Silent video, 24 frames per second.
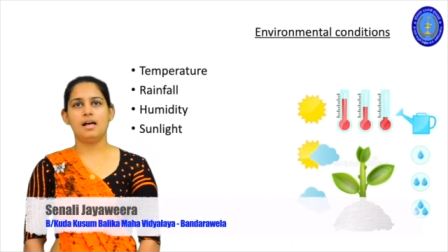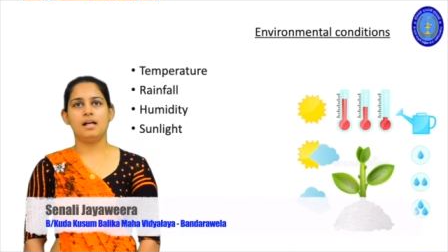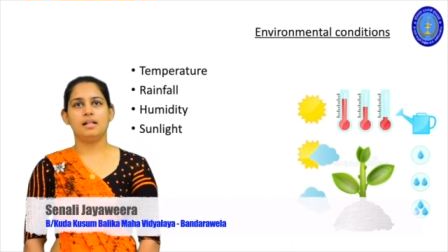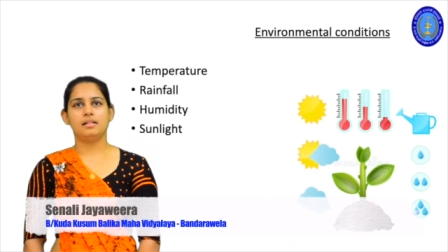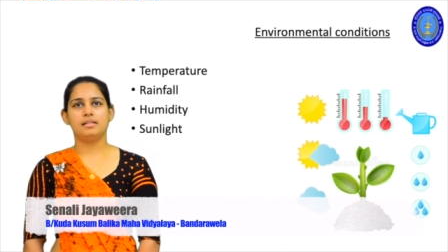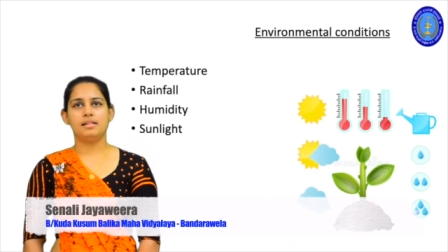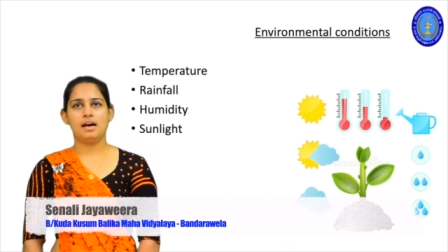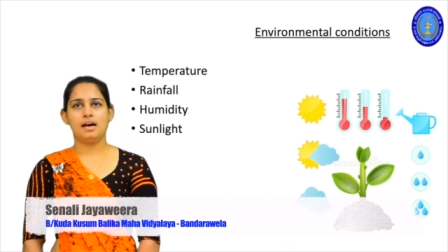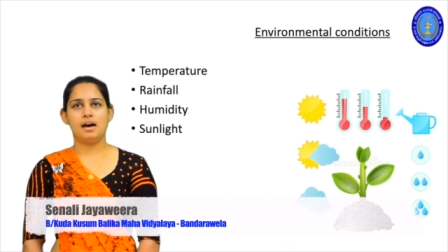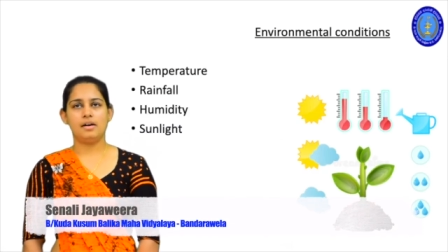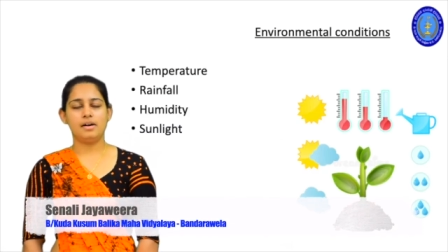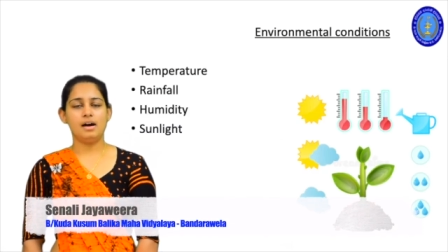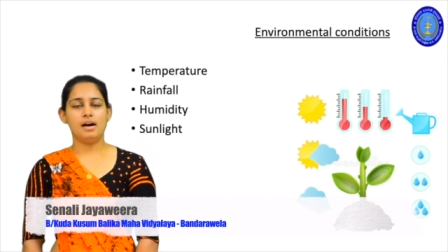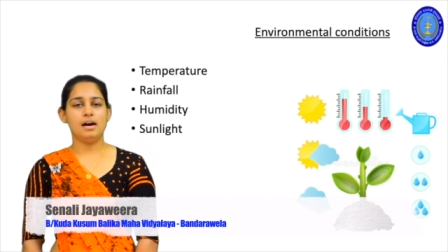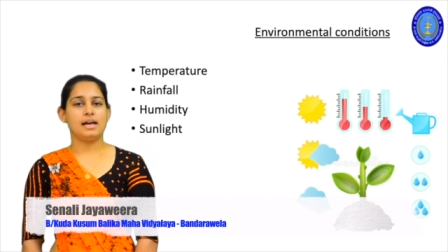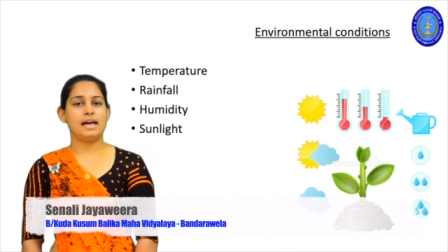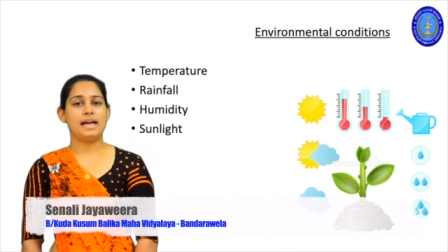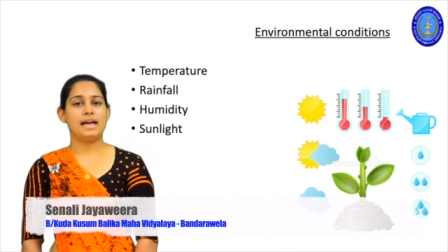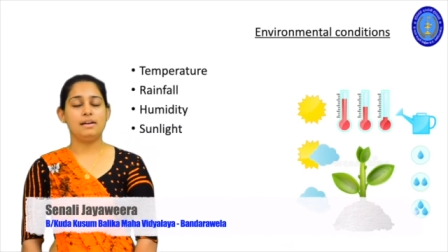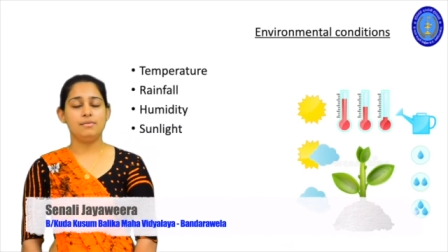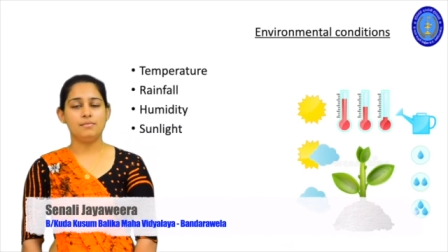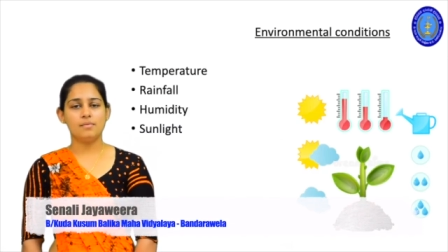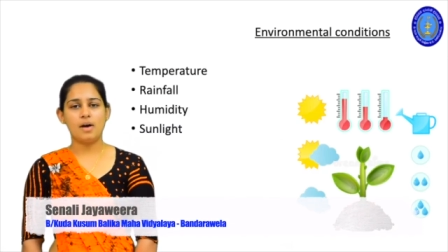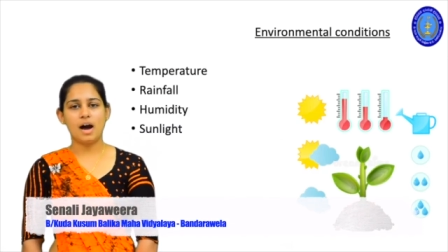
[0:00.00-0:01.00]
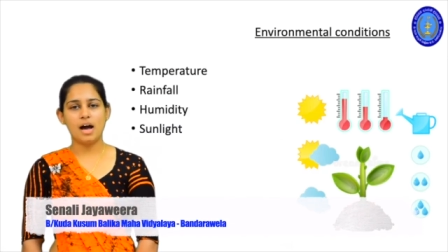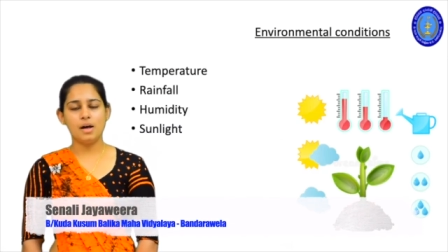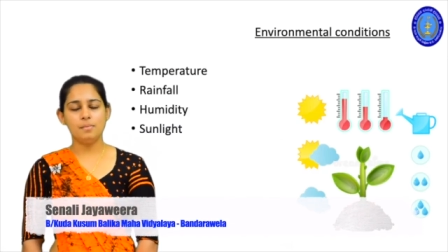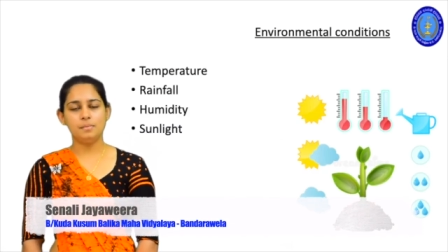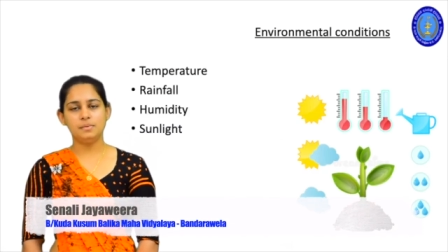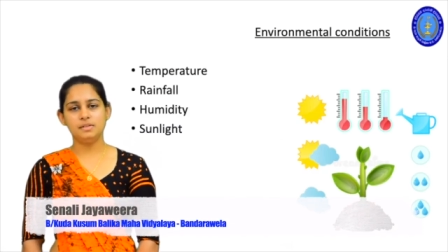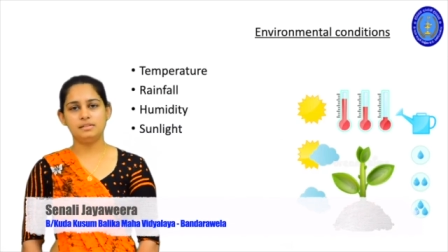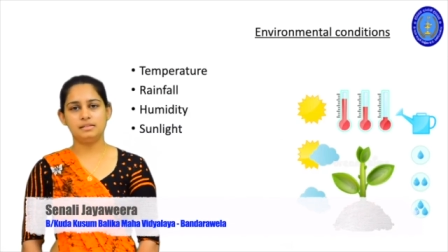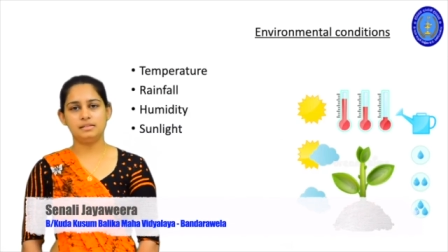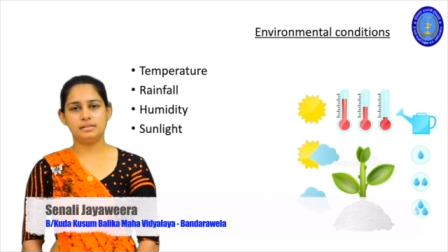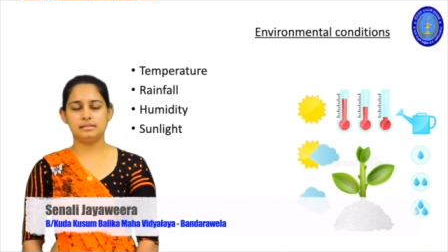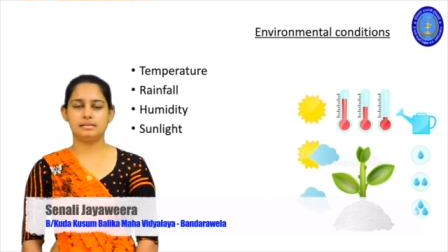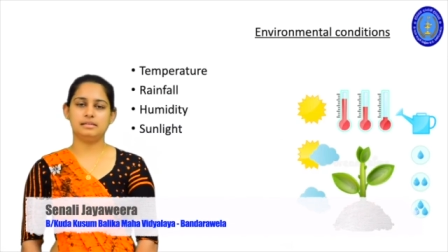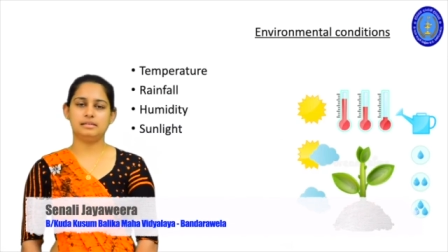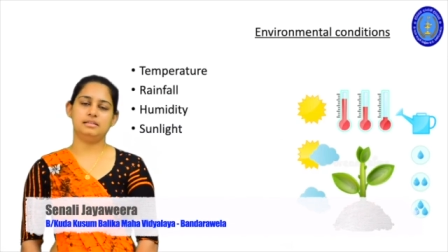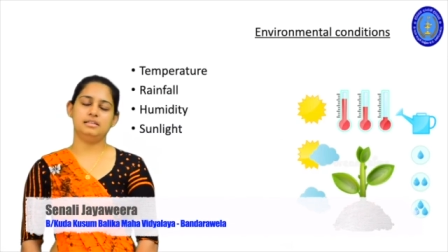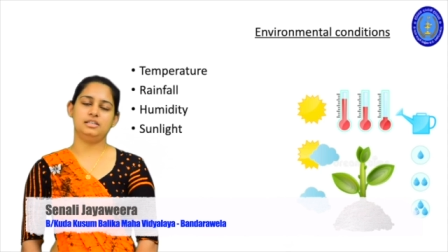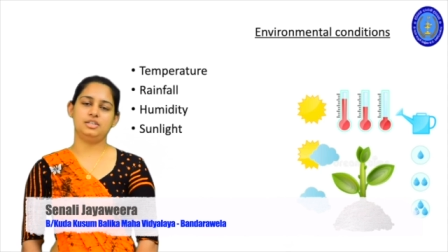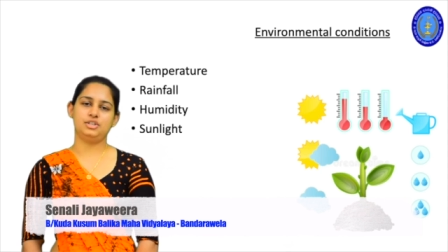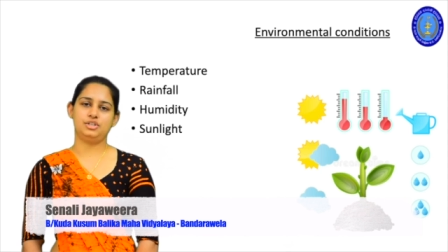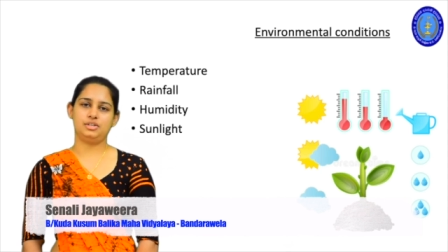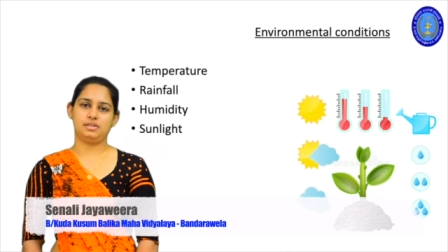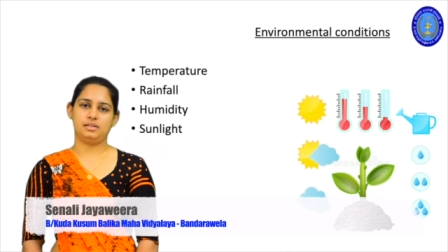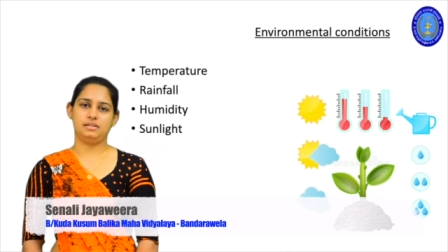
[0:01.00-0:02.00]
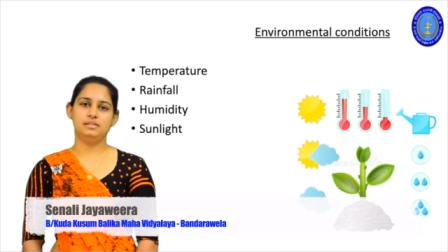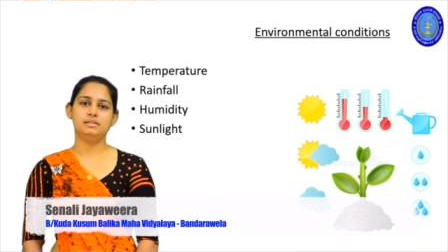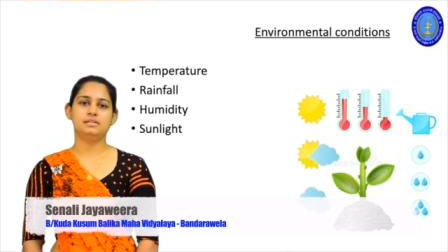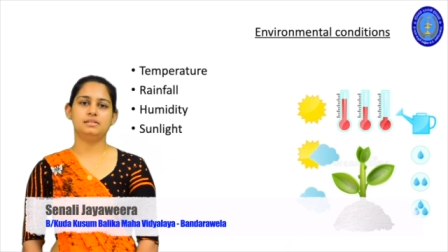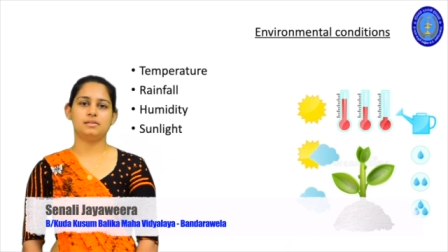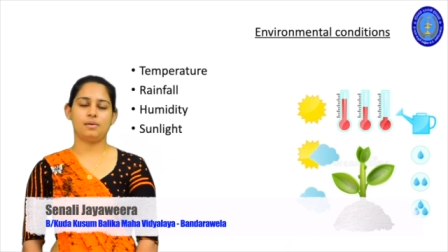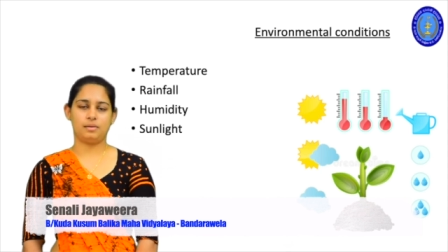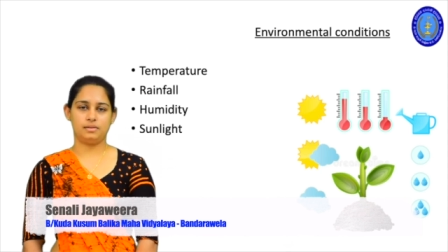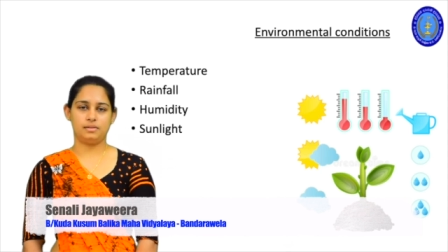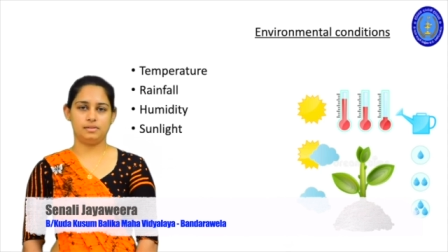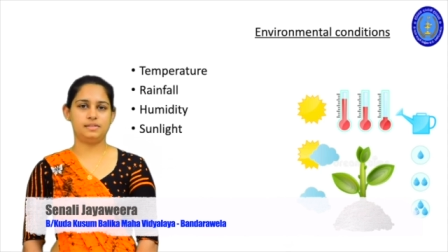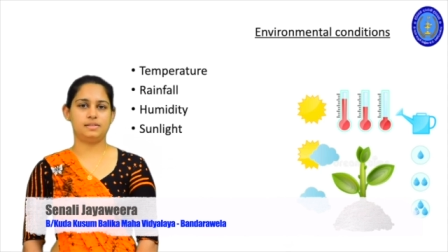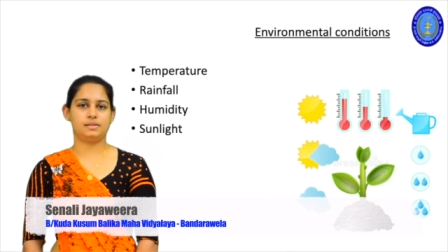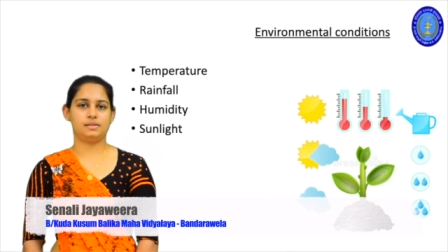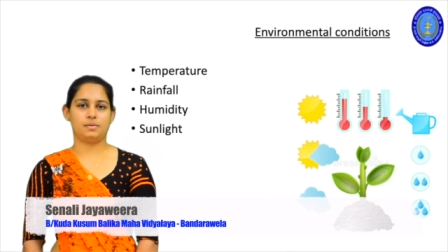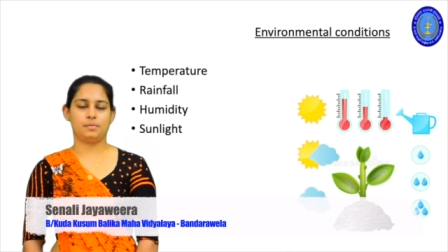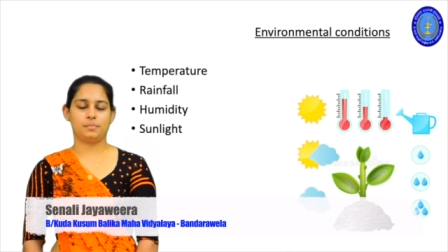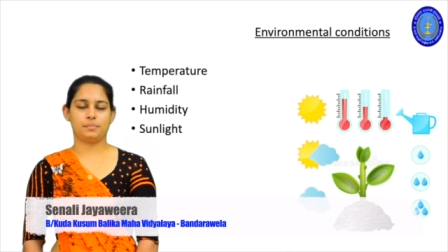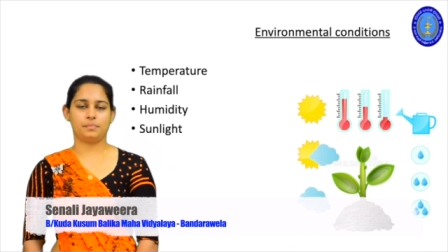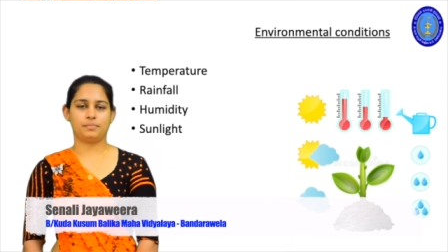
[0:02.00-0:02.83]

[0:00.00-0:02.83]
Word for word: there are environmental conditions also.